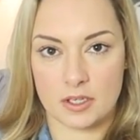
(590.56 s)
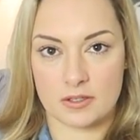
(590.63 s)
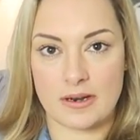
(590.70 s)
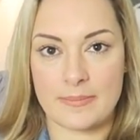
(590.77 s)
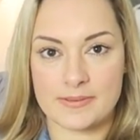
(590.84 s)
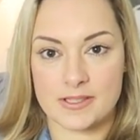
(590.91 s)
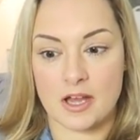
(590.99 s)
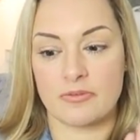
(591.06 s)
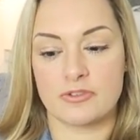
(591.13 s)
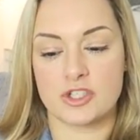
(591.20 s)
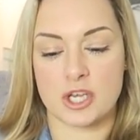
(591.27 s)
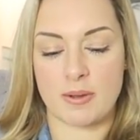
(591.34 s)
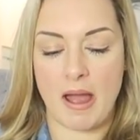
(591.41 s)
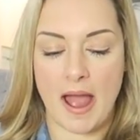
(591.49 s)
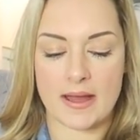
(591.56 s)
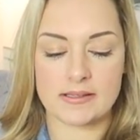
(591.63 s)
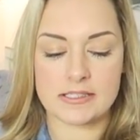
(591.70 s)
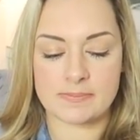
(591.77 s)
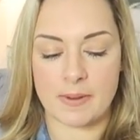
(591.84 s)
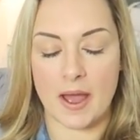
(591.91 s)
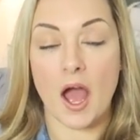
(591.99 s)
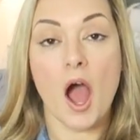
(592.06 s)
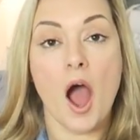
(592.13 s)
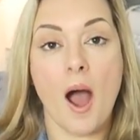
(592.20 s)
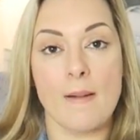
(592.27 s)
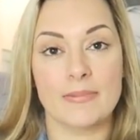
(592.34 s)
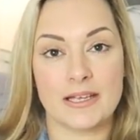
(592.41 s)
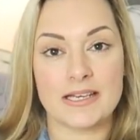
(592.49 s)
grabbed stuff with two hands but
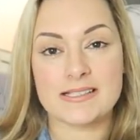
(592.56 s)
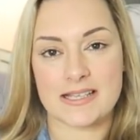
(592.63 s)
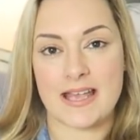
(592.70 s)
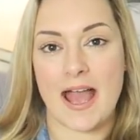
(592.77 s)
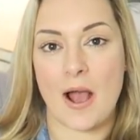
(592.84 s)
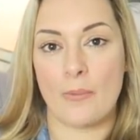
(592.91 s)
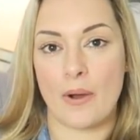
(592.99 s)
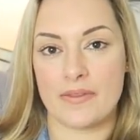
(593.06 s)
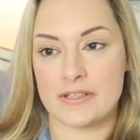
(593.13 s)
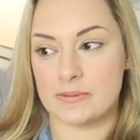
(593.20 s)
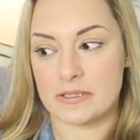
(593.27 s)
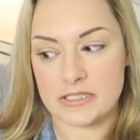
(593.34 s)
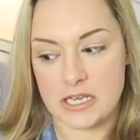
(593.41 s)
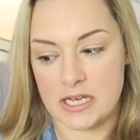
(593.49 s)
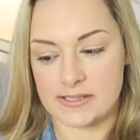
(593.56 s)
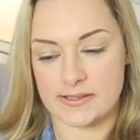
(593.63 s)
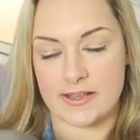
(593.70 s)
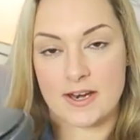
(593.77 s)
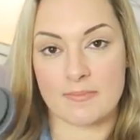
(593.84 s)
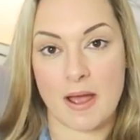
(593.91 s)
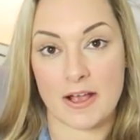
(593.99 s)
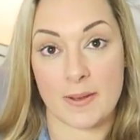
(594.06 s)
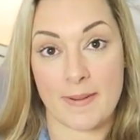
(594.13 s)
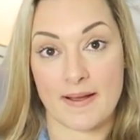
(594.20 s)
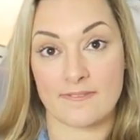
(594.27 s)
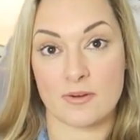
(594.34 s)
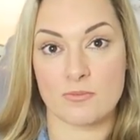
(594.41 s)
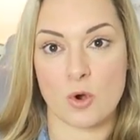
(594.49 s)
I'm going to see how well this one does and then I might go
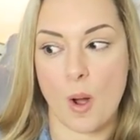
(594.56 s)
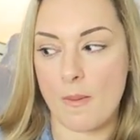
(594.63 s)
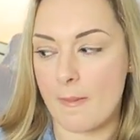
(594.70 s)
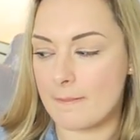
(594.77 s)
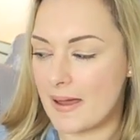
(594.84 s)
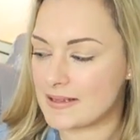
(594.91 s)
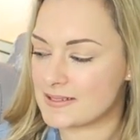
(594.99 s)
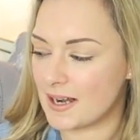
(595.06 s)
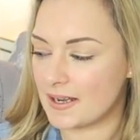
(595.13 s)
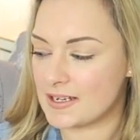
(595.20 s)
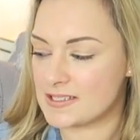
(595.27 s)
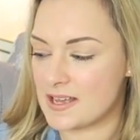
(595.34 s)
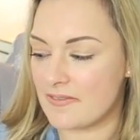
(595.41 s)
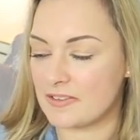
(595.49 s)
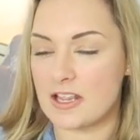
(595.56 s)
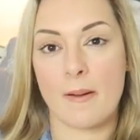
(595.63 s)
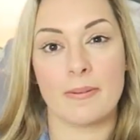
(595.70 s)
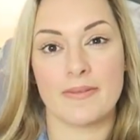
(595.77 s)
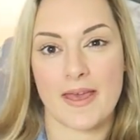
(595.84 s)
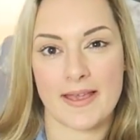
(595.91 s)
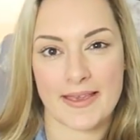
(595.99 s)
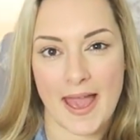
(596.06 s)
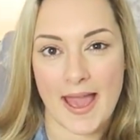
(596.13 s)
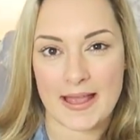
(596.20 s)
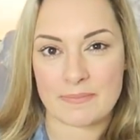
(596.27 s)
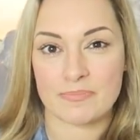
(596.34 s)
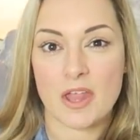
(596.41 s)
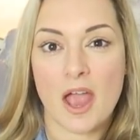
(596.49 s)
back for more but and I are definitely up in their
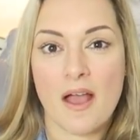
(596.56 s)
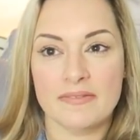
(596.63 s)
game